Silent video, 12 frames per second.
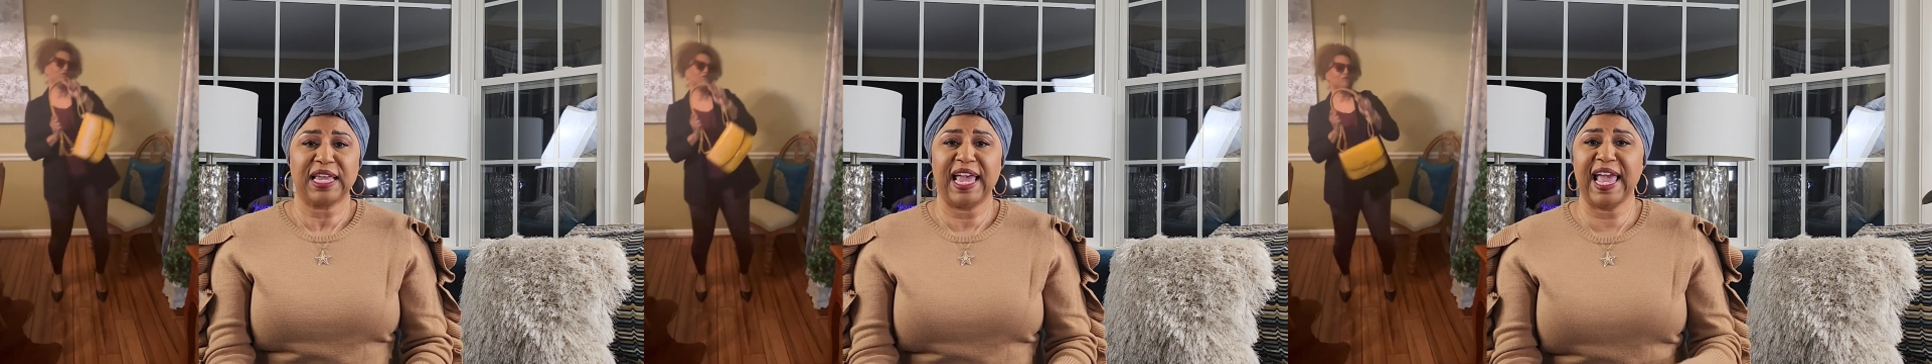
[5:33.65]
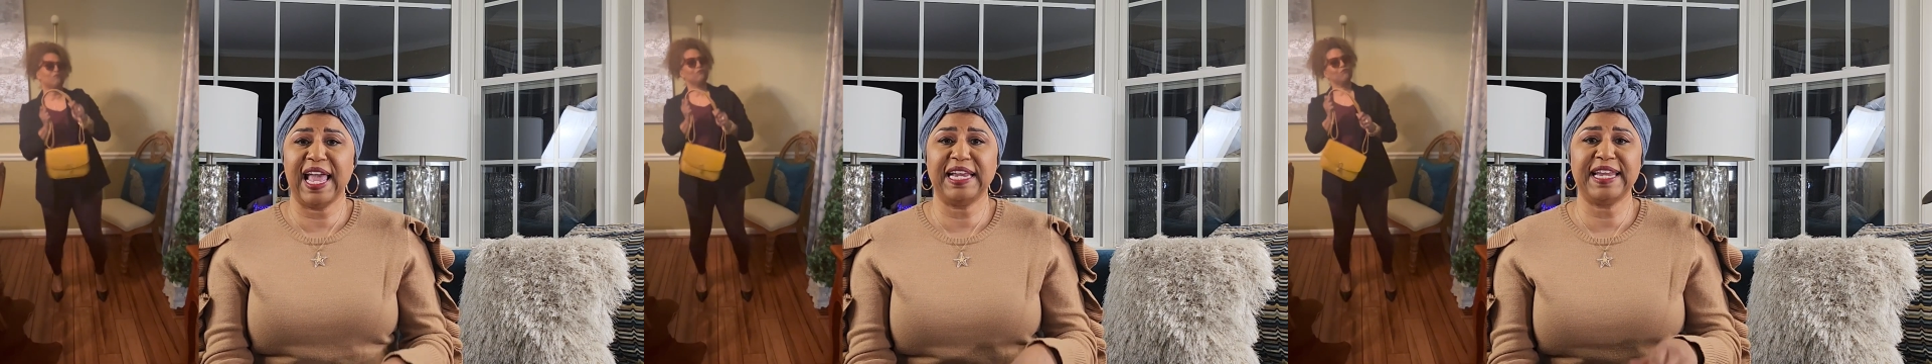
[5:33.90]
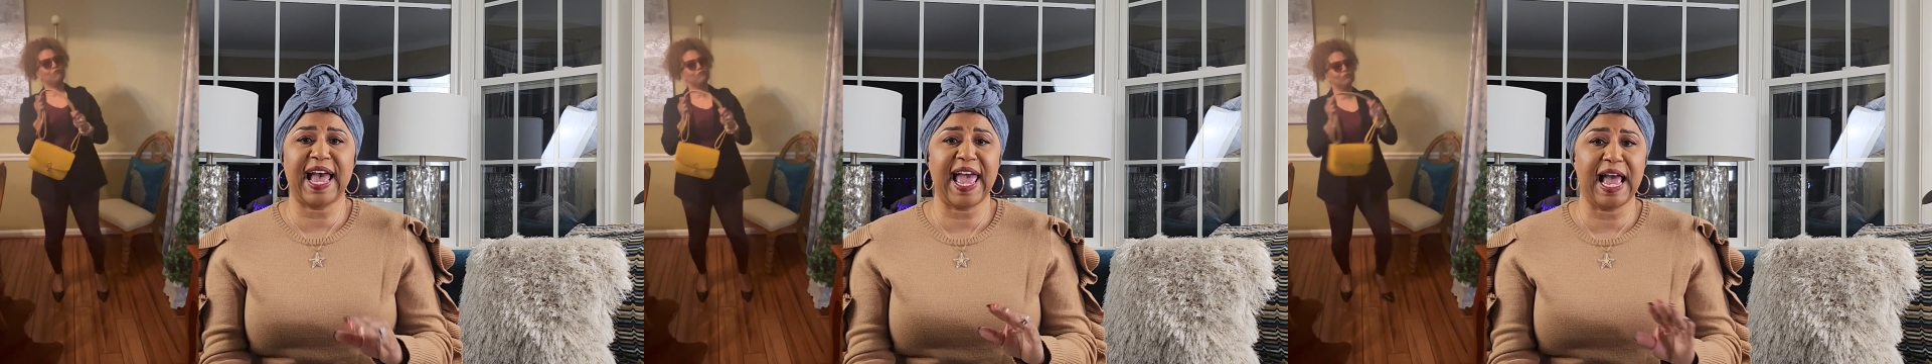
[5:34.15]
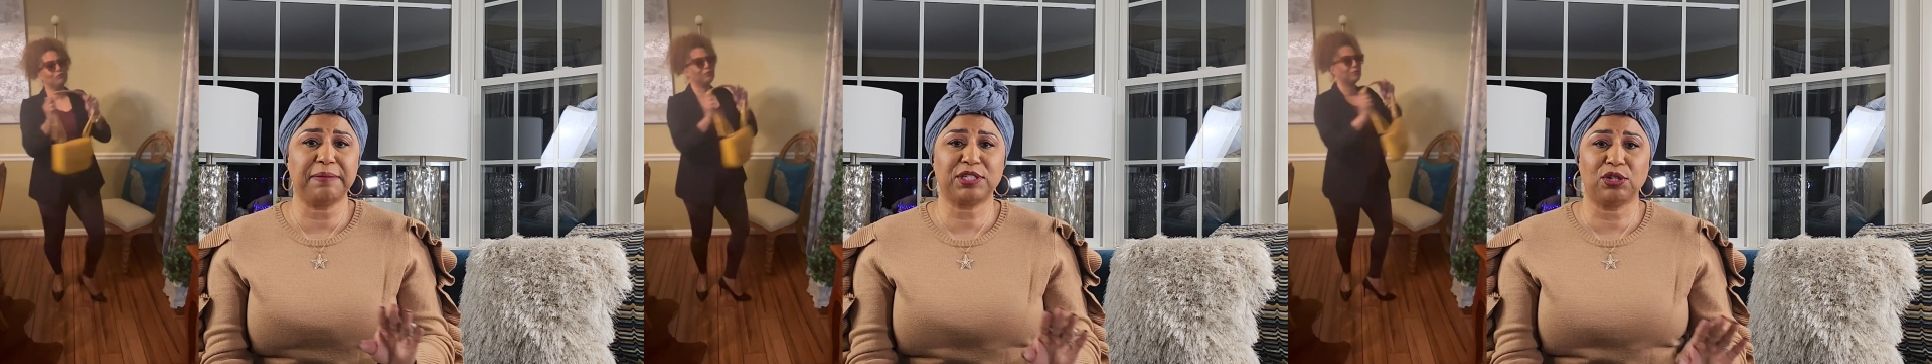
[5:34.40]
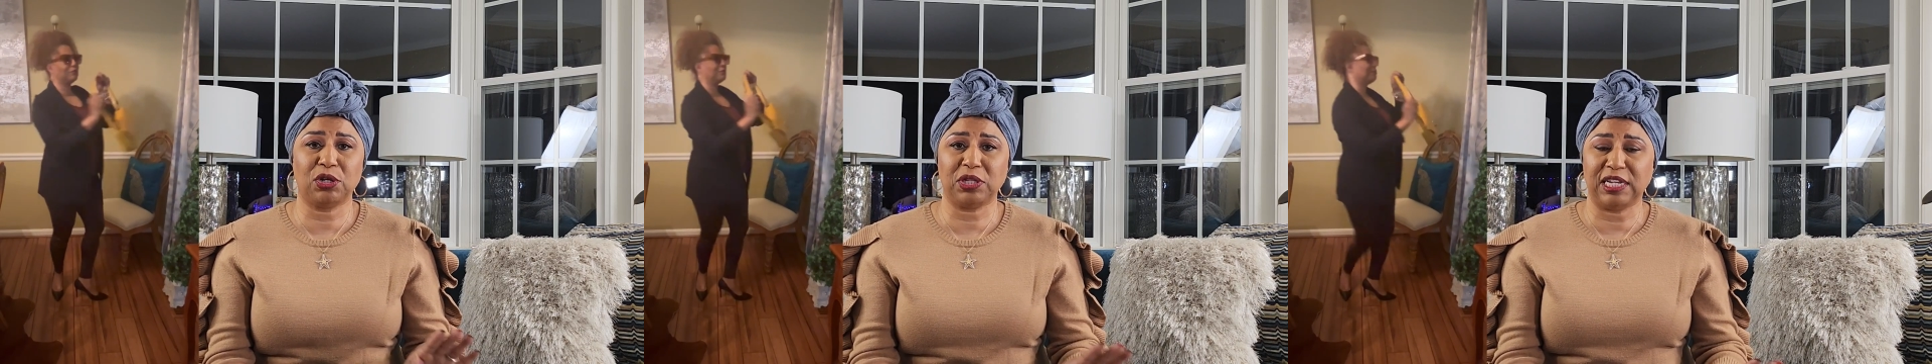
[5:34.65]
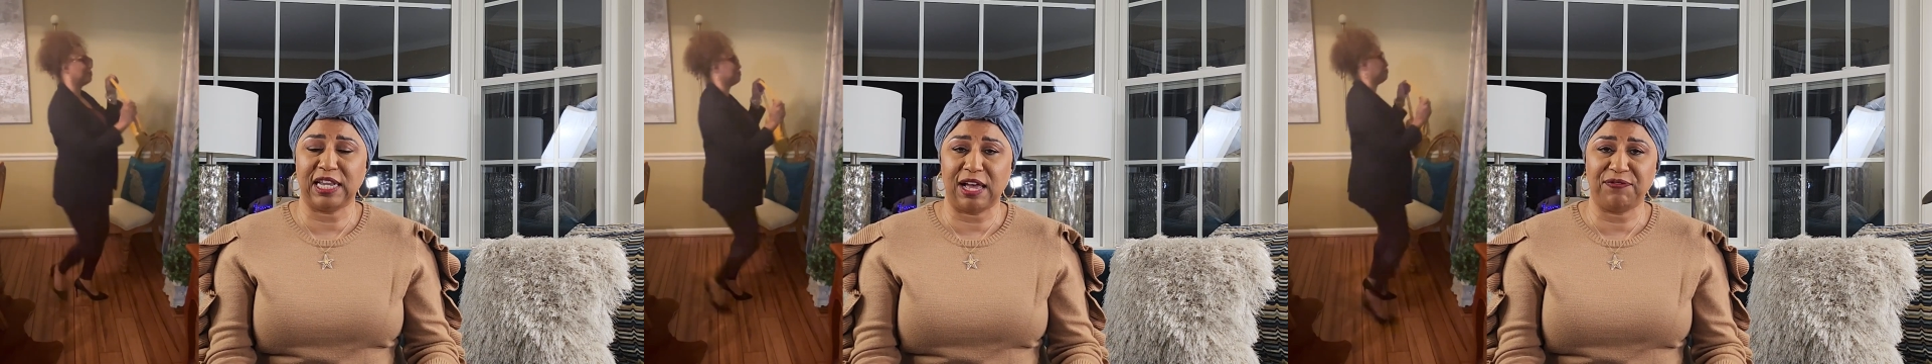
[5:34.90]
And I
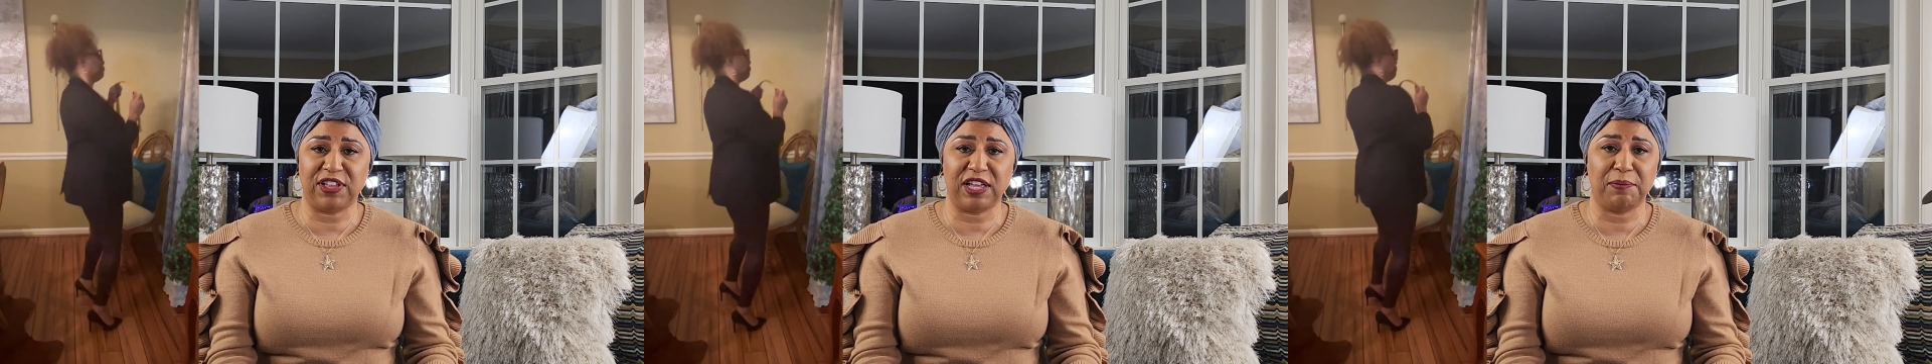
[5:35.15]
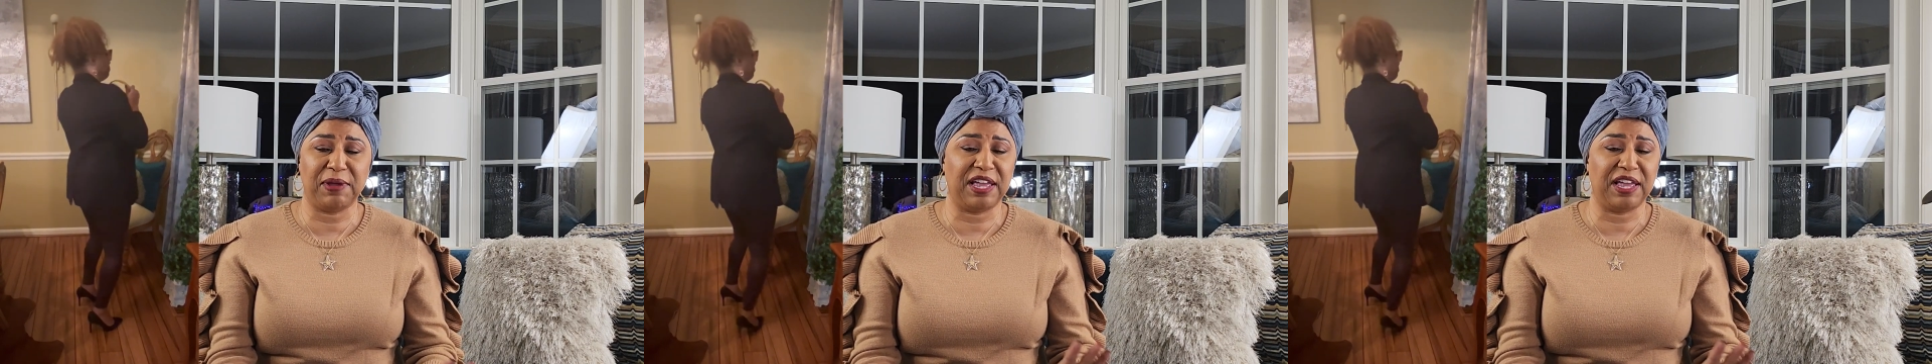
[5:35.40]
absolutely love them,